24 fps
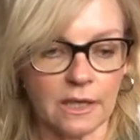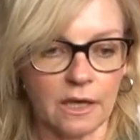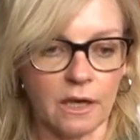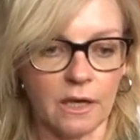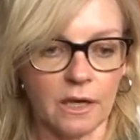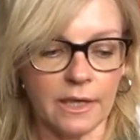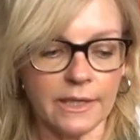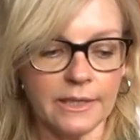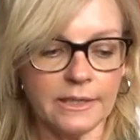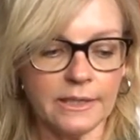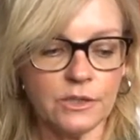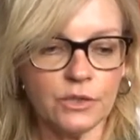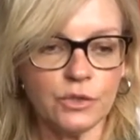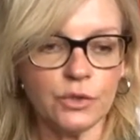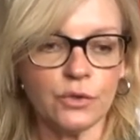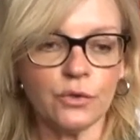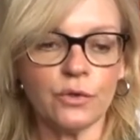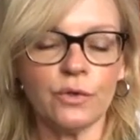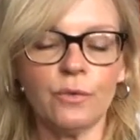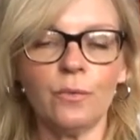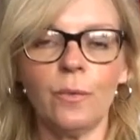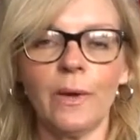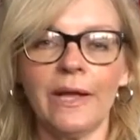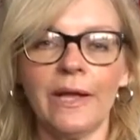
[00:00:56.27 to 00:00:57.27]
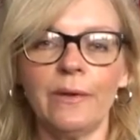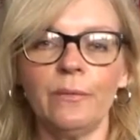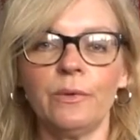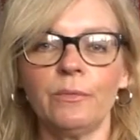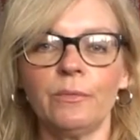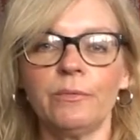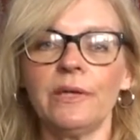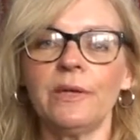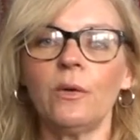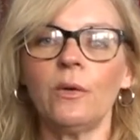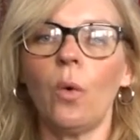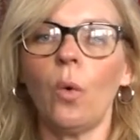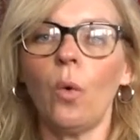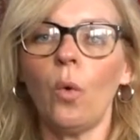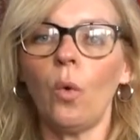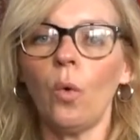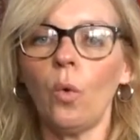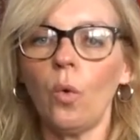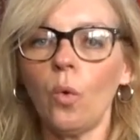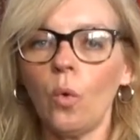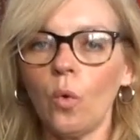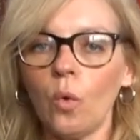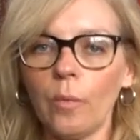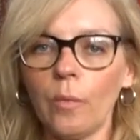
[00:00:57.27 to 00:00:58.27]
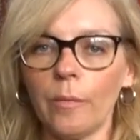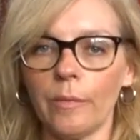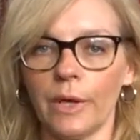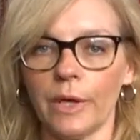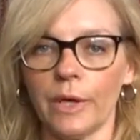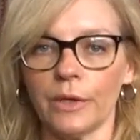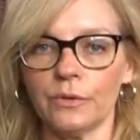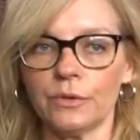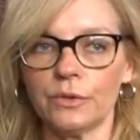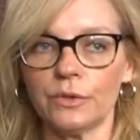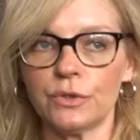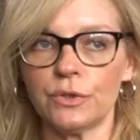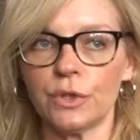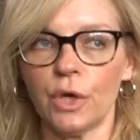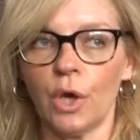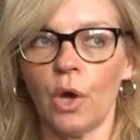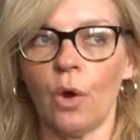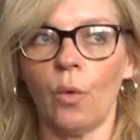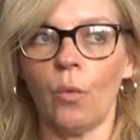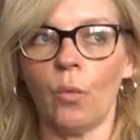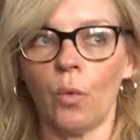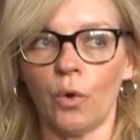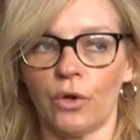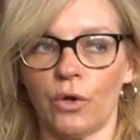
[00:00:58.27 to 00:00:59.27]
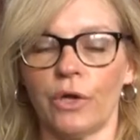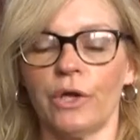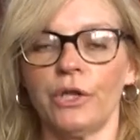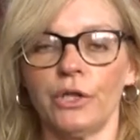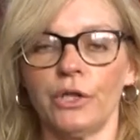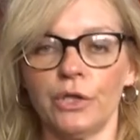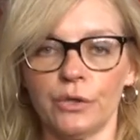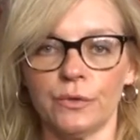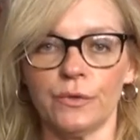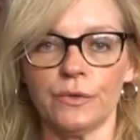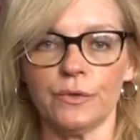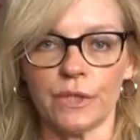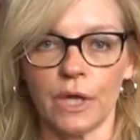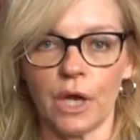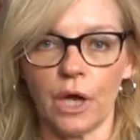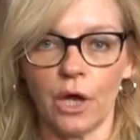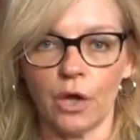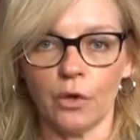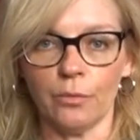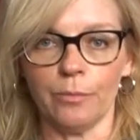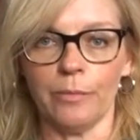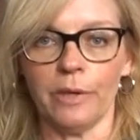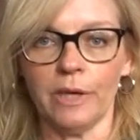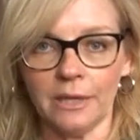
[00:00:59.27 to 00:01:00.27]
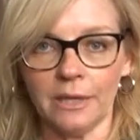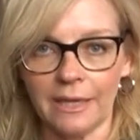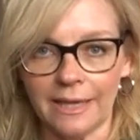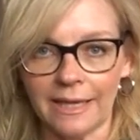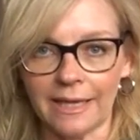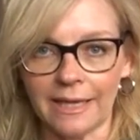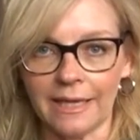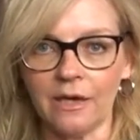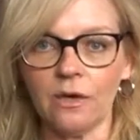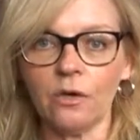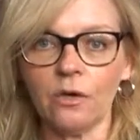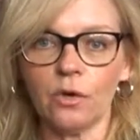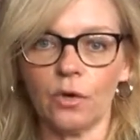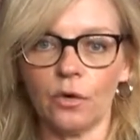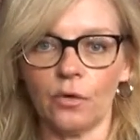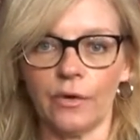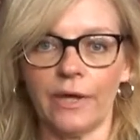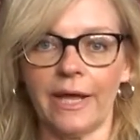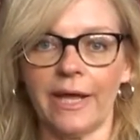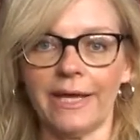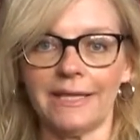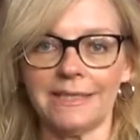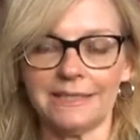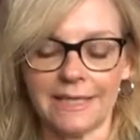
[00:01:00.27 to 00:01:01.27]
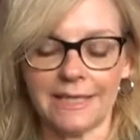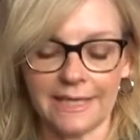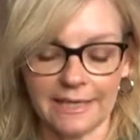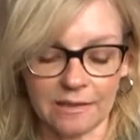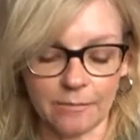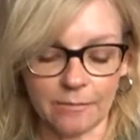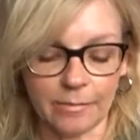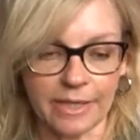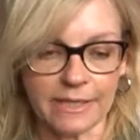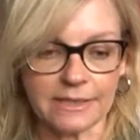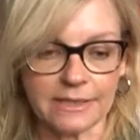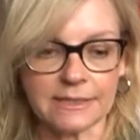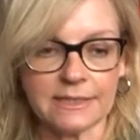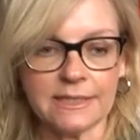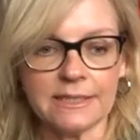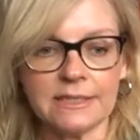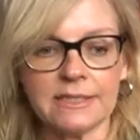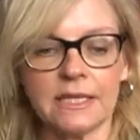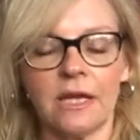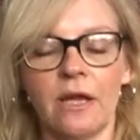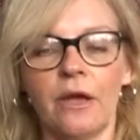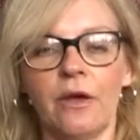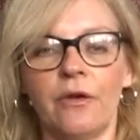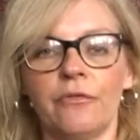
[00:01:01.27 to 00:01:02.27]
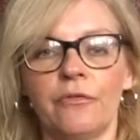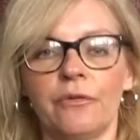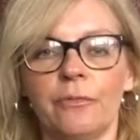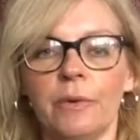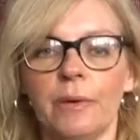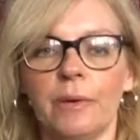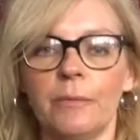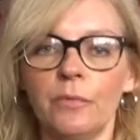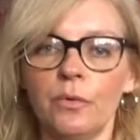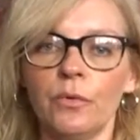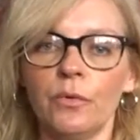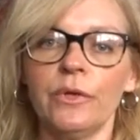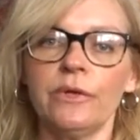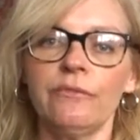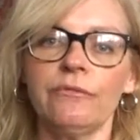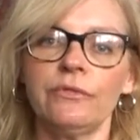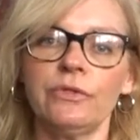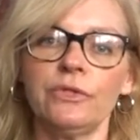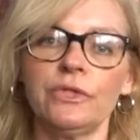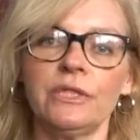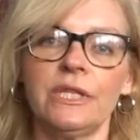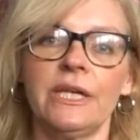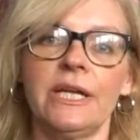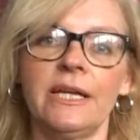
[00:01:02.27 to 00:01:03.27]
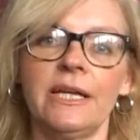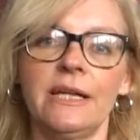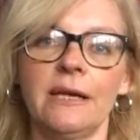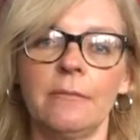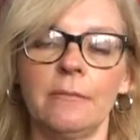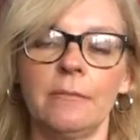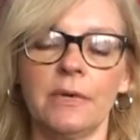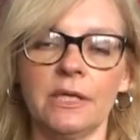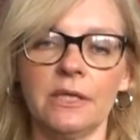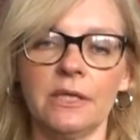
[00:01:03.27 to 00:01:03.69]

I took away with me almost what I use home here on a daily basis for my morning routine and my